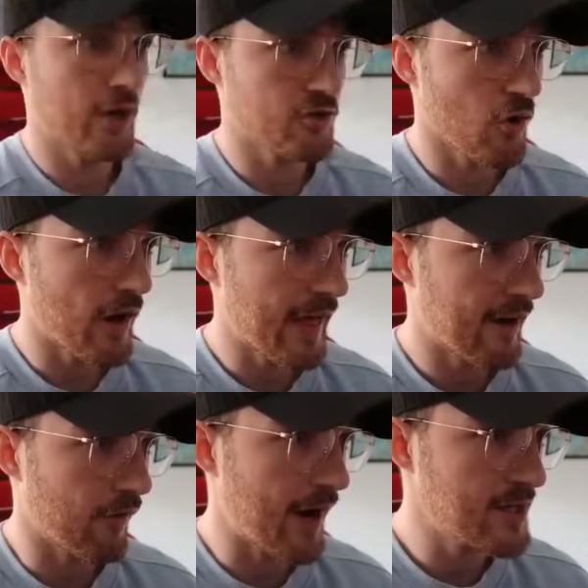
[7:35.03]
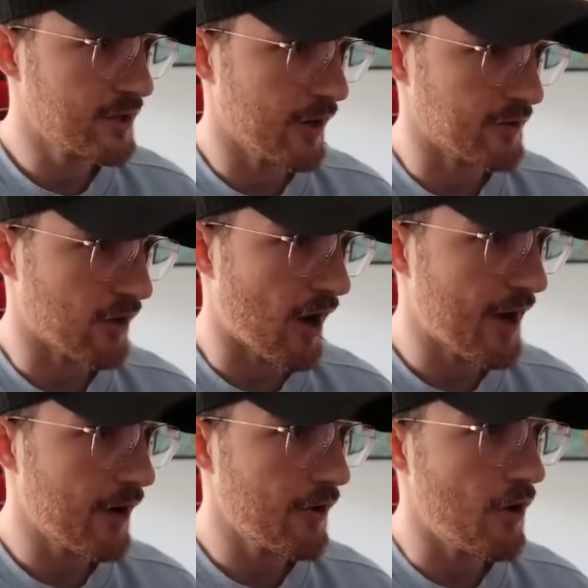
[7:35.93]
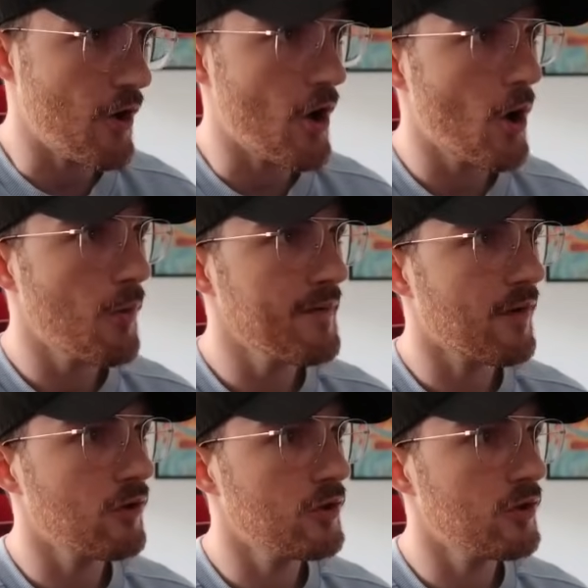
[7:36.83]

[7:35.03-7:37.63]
to try that Granger though because I don't know if I'll